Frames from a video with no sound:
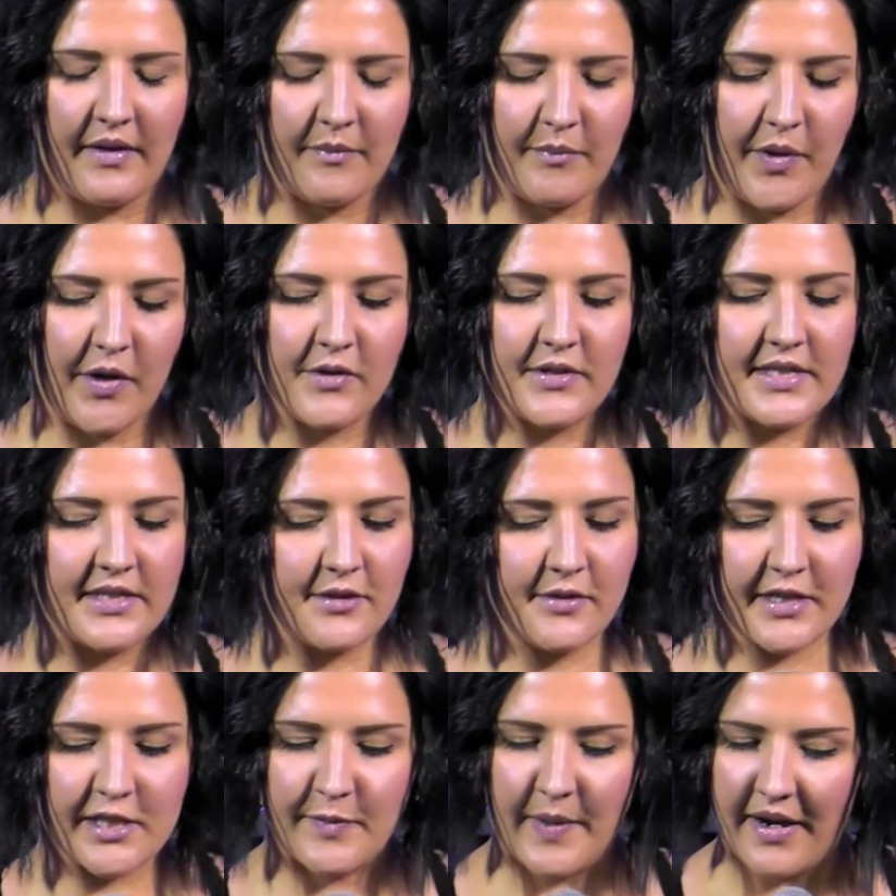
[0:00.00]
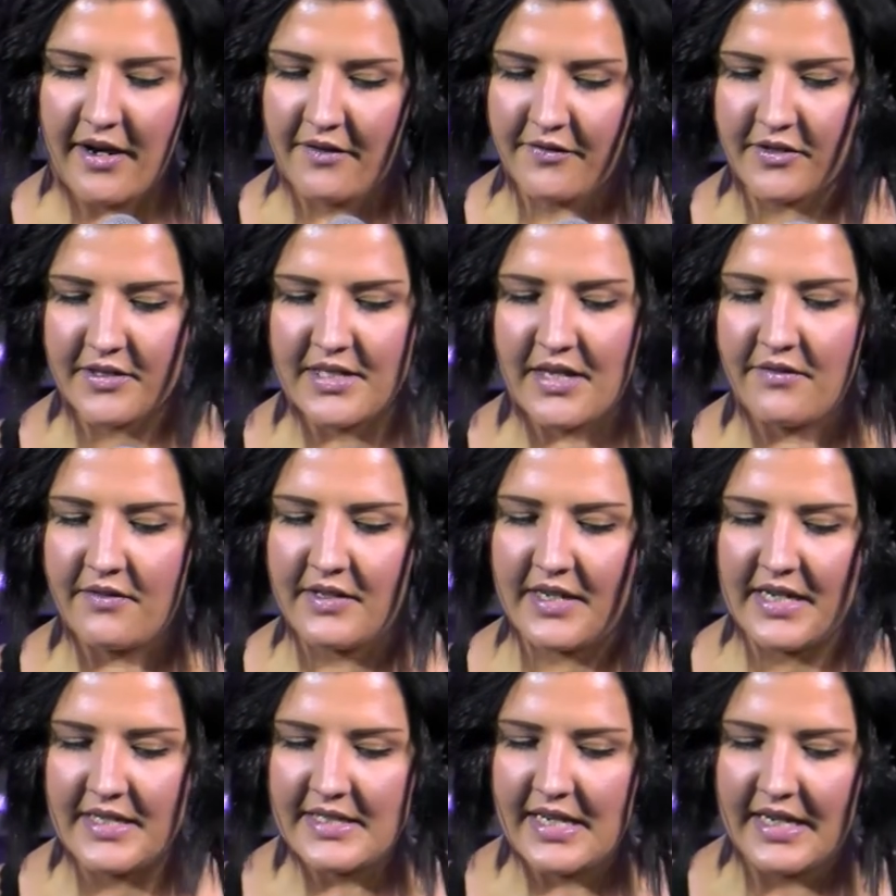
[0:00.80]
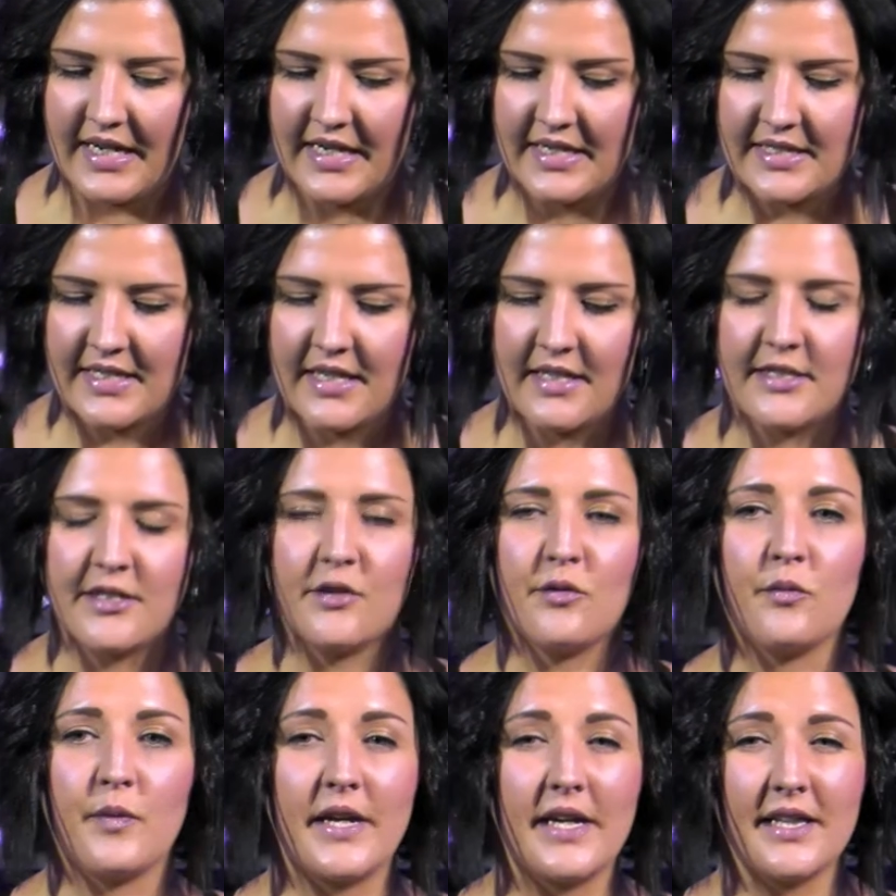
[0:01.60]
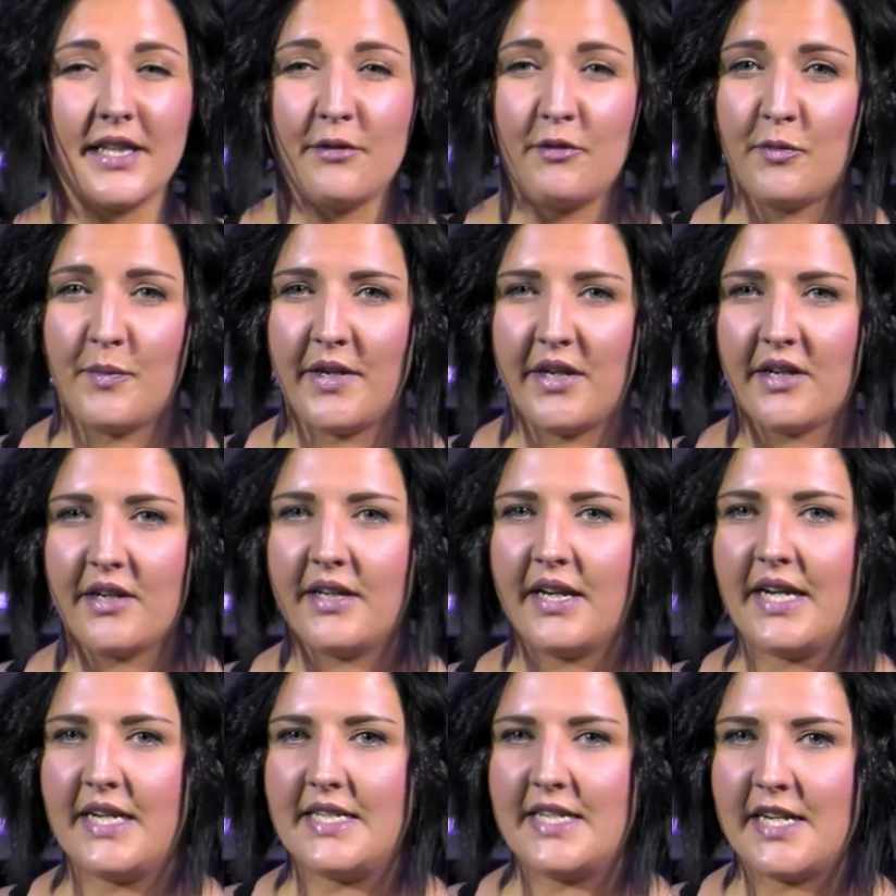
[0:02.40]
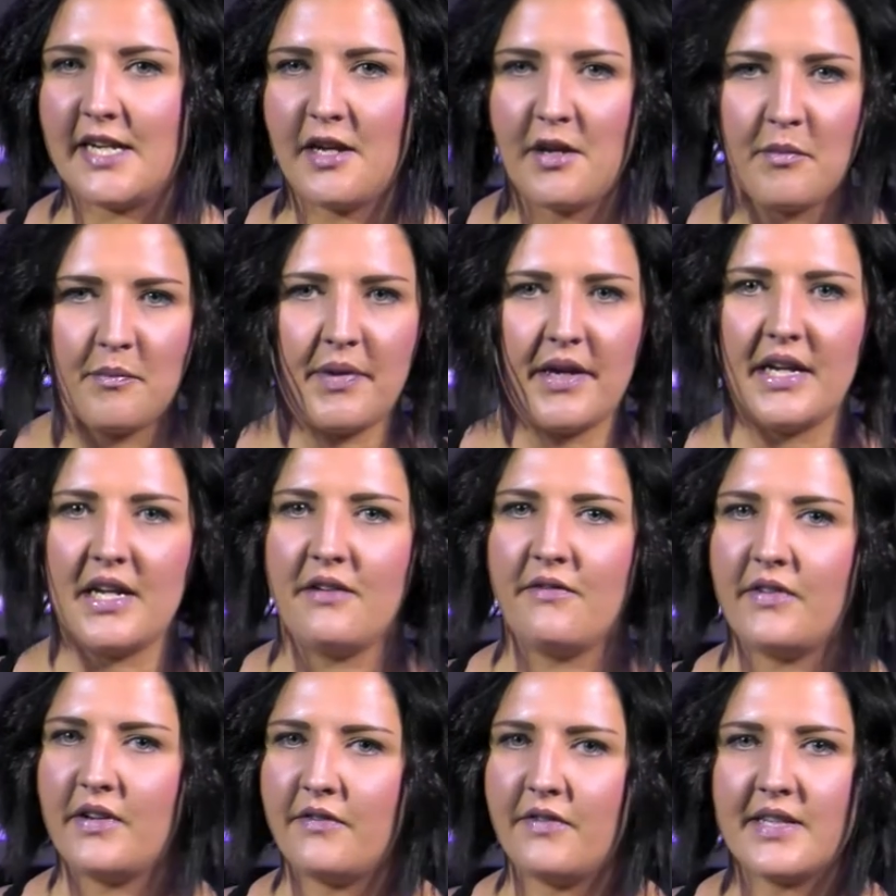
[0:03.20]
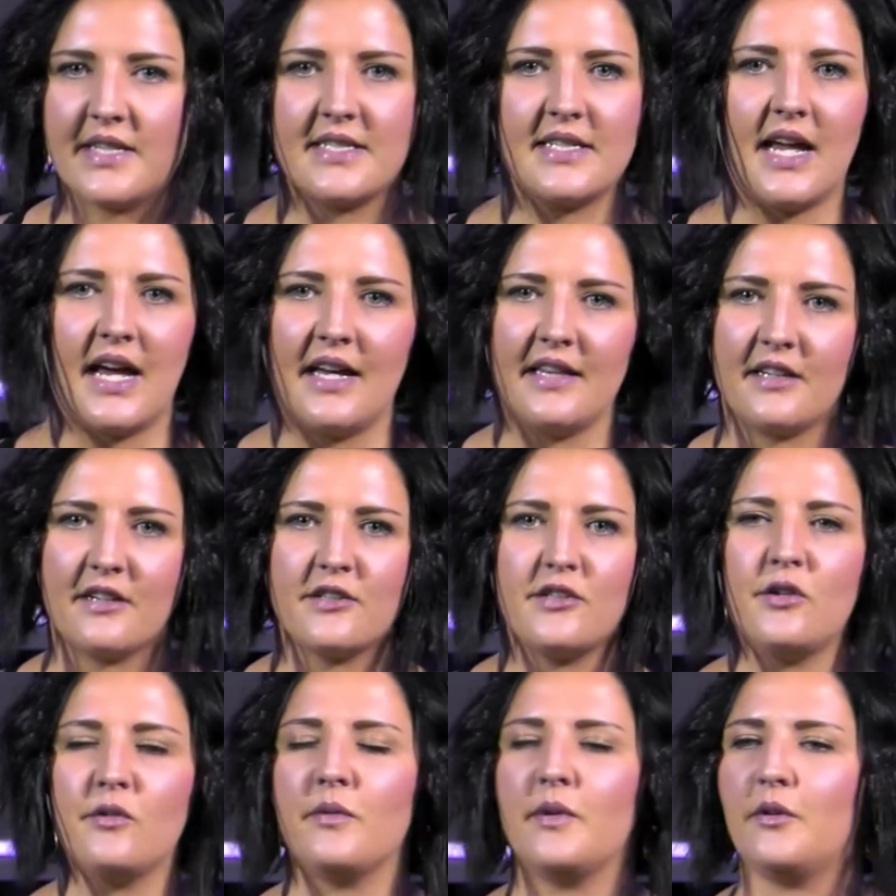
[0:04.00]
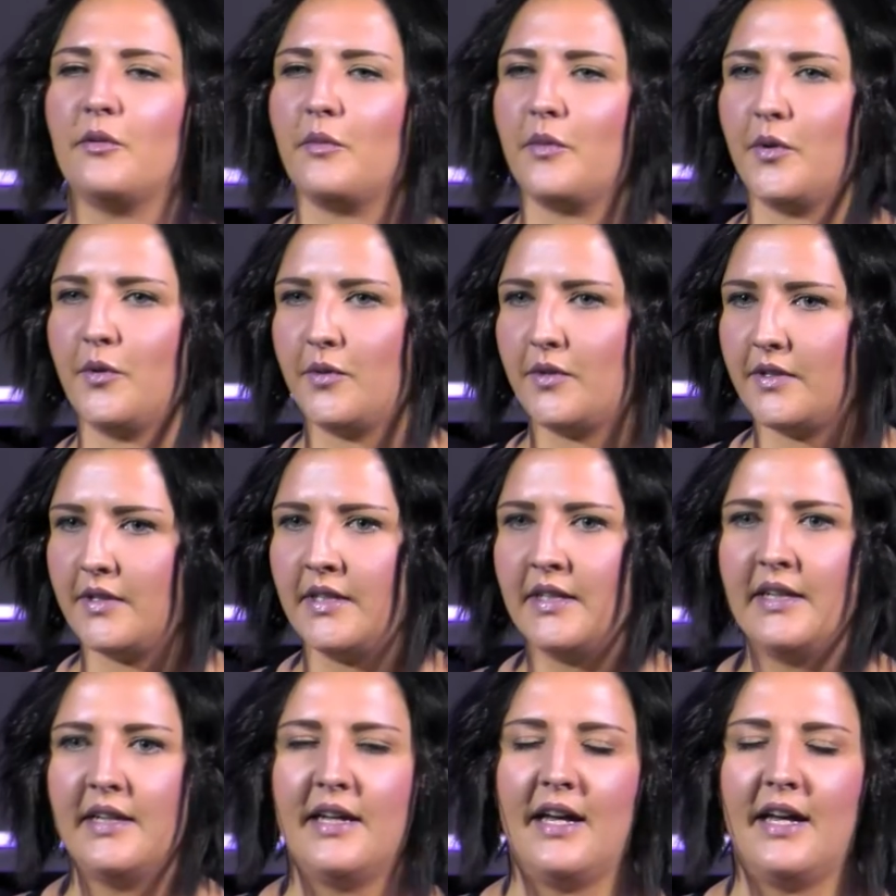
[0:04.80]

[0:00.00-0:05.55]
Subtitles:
Posts do expire after 7 days, like I said, so weekly would be a good idea. But even if it's not, there's no real rule.